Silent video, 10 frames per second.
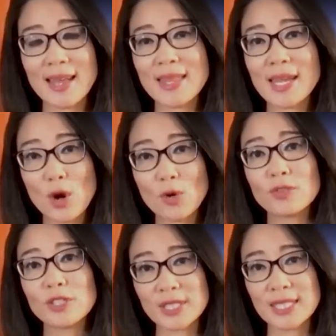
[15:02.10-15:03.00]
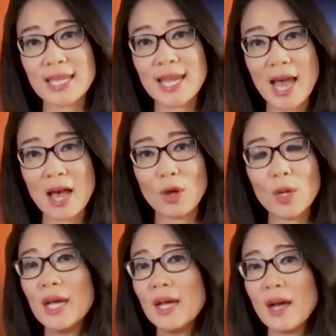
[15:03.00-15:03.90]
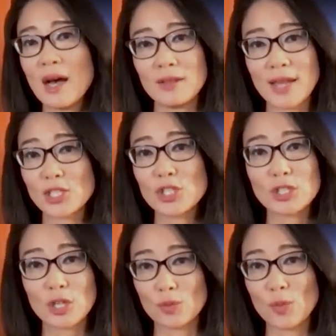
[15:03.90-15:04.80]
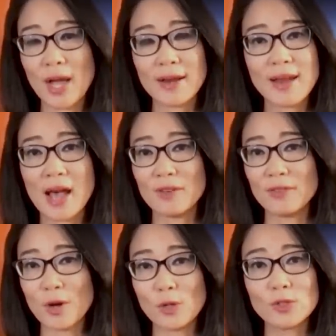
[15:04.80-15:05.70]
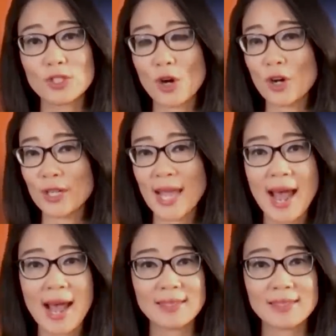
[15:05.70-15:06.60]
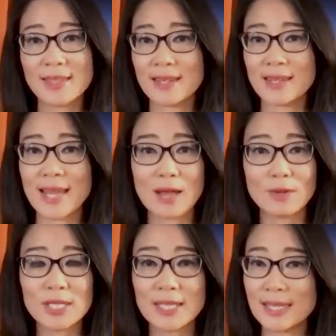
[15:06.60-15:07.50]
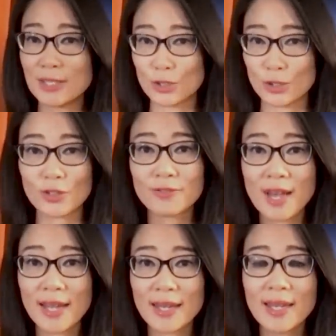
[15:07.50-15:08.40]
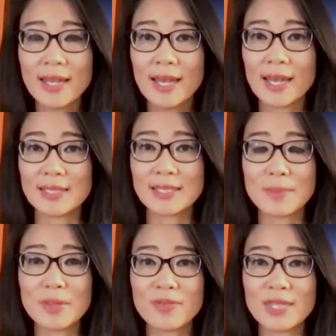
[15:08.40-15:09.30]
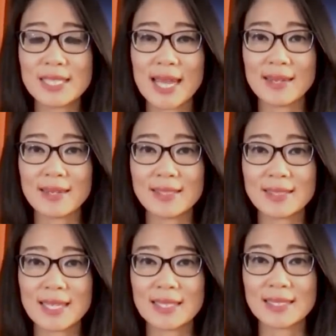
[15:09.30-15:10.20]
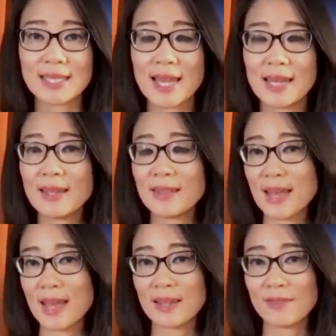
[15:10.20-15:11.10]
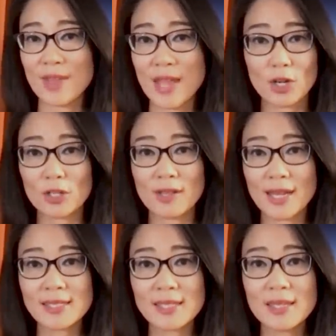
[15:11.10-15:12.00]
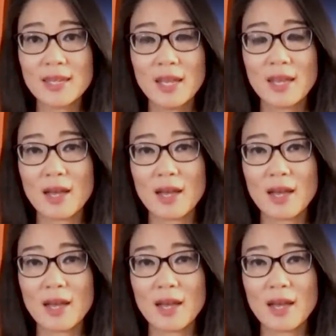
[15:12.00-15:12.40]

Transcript: and they oversee how elections are run, how votes are cast and counted and certified. Some of these candidates had said that if they are elected,